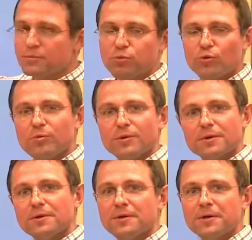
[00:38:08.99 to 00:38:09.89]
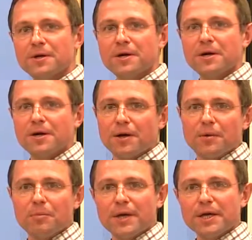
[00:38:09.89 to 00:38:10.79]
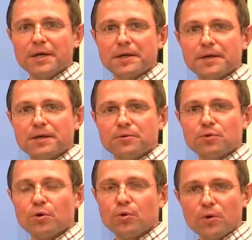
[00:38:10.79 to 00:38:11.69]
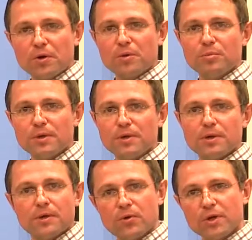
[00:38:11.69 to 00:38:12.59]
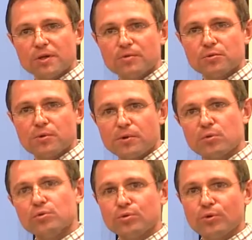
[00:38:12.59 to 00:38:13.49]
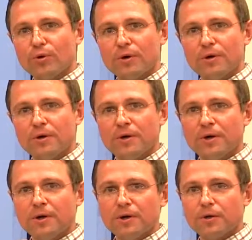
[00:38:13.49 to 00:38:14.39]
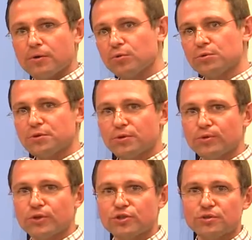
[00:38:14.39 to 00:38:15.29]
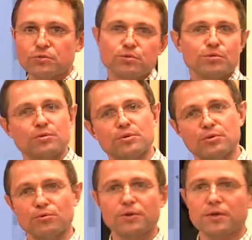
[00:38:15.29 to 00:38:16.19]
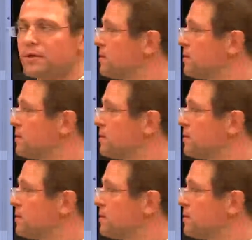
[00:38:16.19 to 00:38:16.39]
probably may no longer be relevant or a good law, a good regulation to look at.